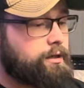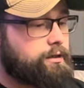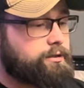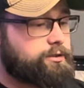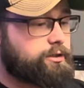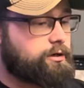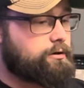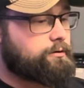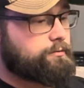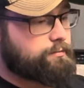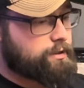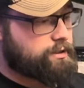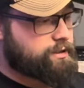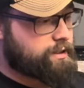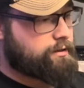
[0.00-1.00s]
So
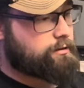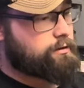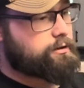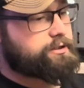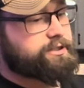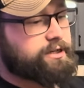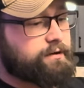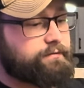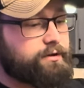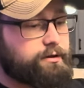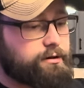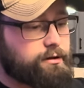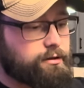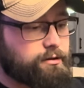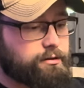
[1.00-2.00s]
a
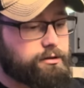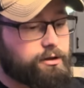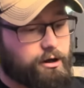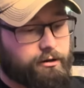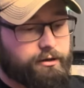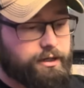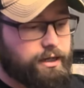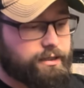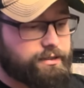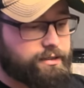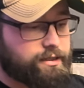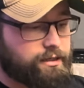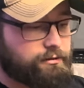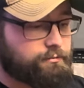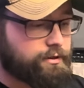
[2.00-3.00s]
TLR7 Glock
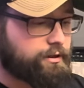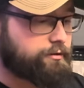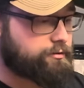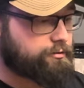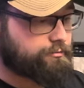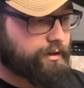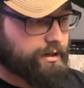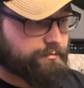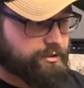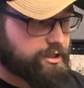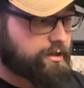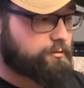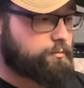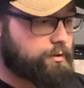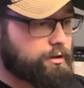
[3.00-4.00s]
19 without the
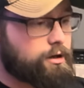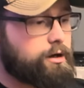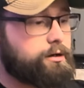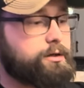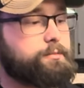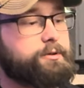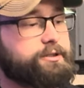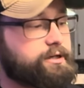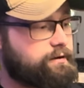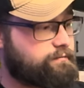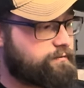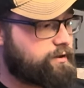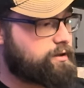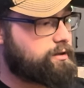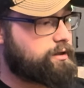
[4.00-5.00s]
ramjet will 100%
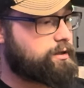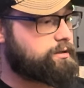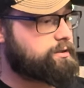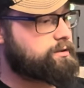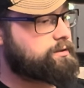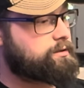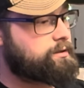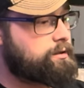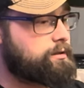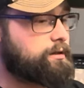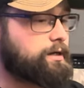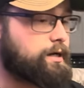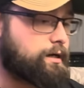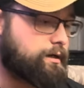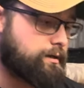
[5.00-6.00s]
fit in this.
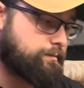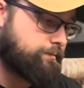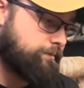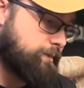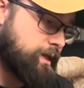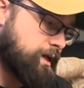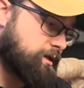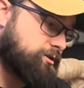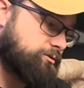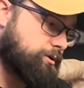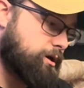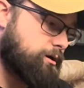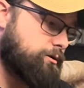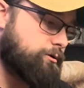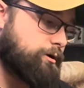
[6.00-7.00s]
An
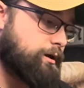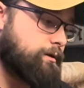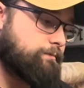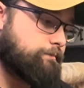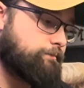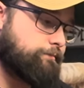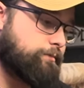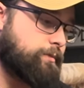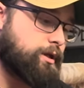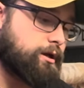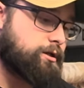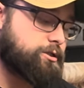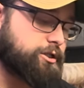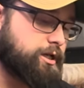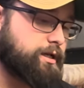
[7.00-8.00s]
X300,
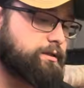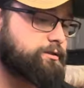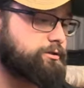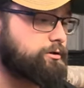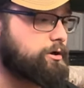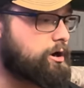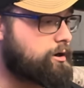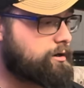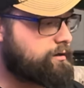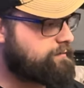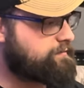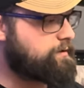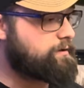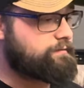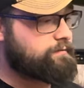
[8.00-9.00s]
not a chance. You're not going to
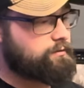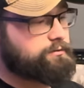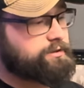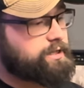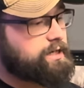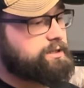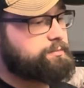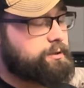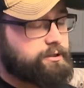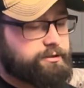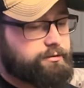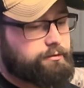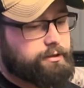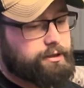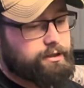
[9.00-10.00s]
fit a full-size
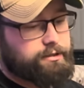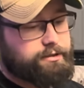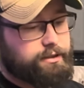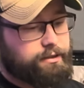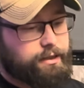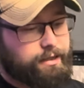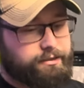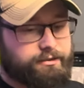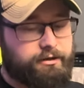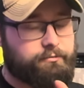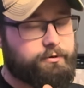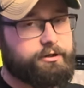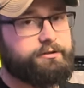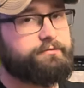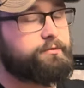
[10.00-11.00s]
pistol in this, and that's not
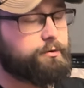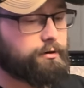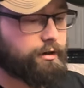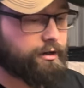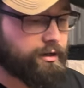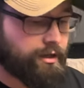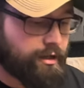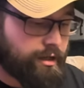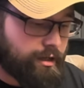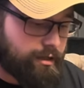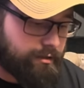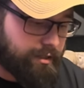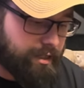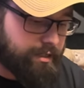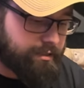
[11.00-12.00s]
what it's for.
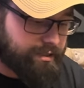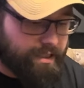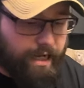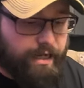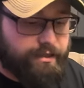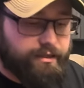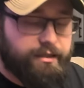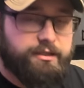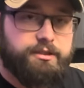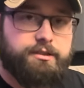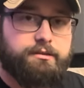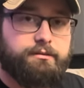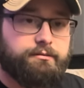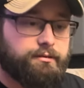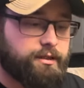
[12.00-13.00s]
They designed
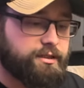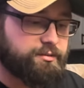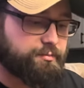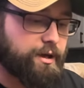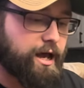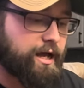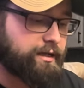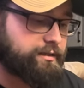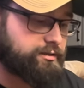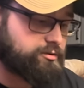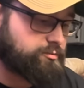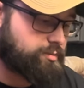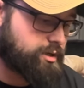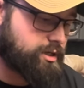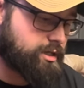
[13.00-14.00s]
this bag to
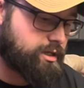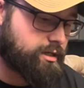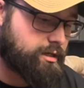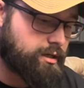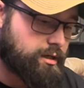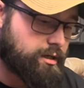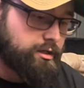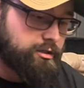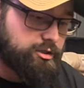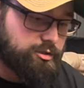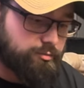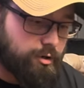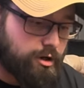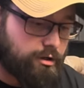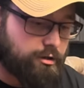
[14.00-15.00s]
be
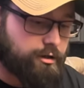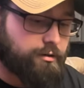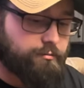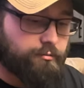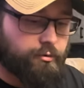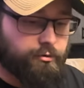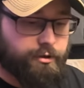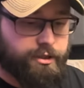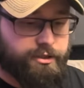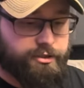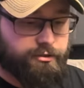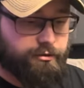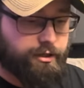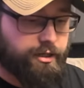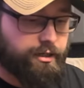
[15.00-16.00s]
smaller, more
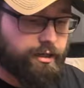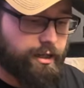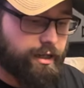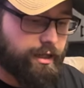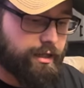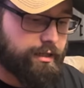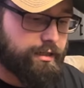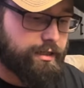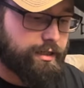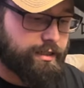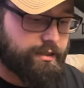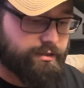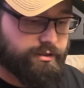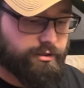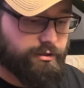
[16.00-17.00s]
discreet, and
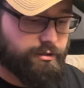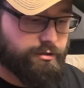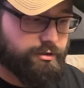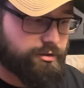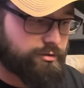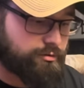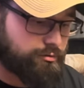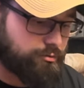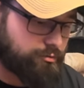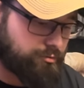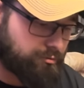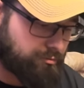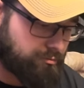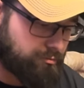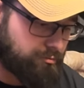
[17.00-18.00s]
easier to
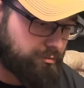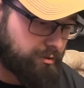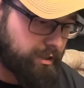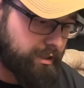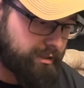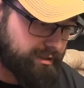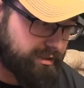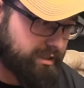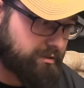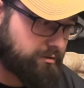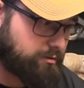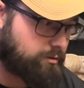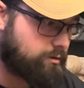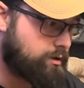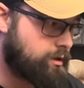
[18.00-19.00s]

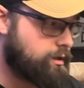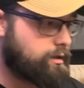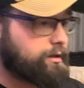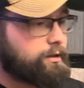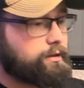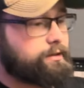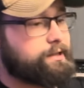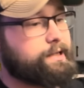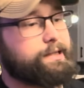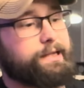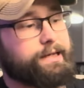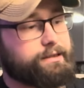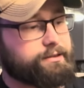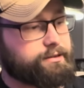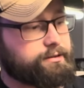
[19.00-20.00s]
conceal than
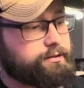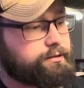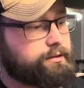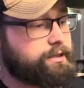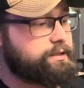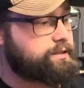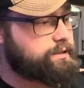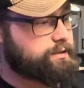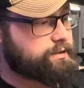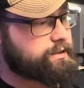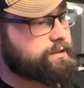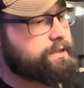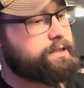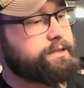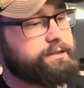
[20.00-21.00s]
this. This
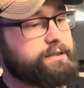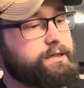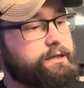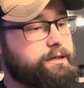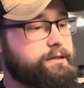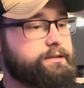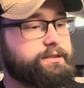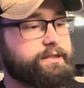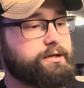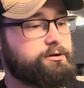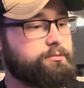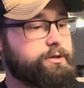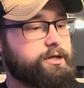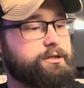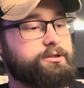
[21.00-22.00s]
is easy to
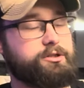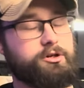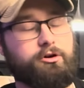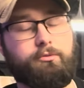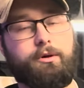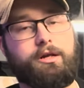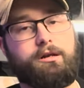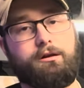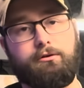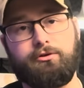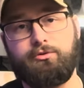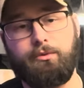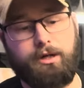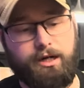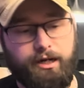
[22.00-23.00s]
conceal because nobody
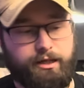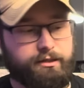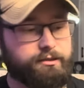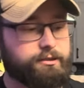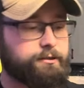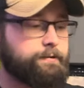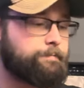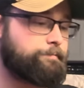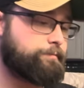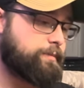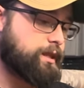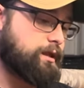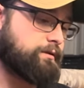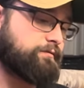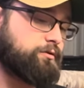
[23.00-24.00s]
knows what it is.
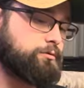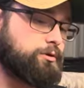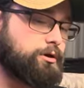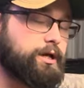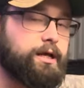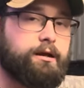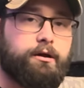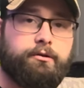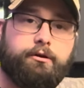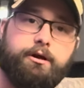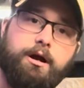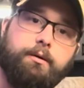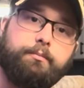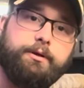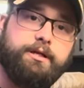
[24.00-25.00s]
If you look at other
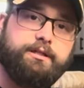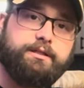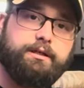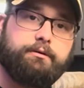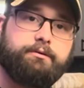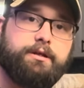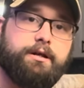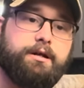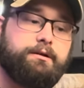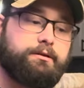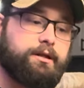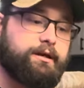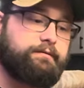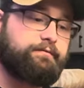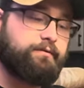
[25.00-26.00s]
companies out there
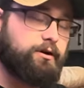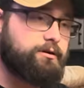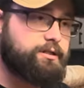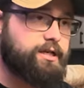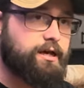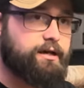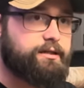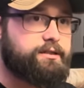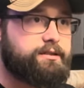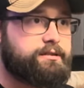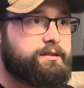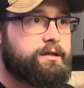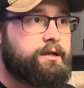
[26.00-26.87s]
like Vertex,